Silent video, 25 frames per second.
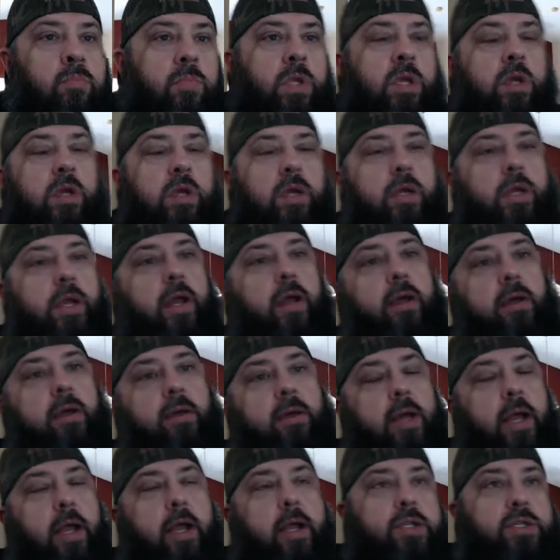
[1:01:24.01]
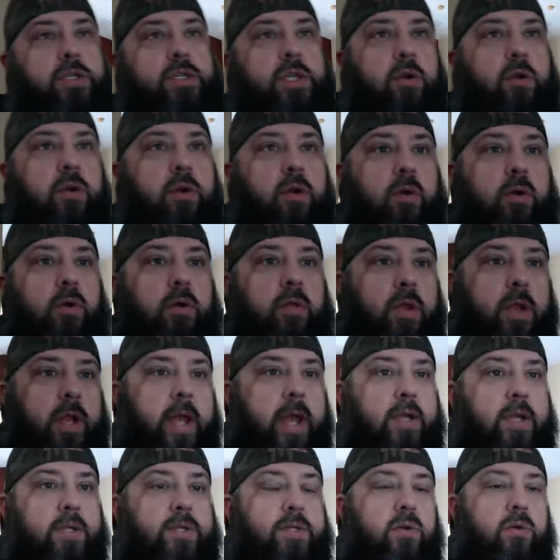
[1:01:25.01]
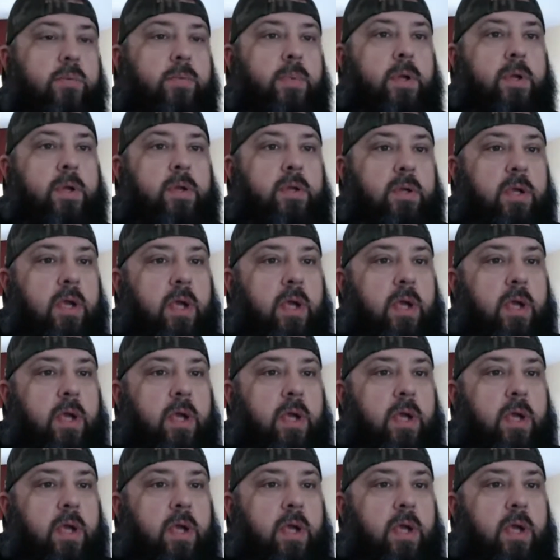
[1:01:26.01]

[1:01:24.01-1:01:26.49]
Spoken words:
Yeah, I considered going to the National, but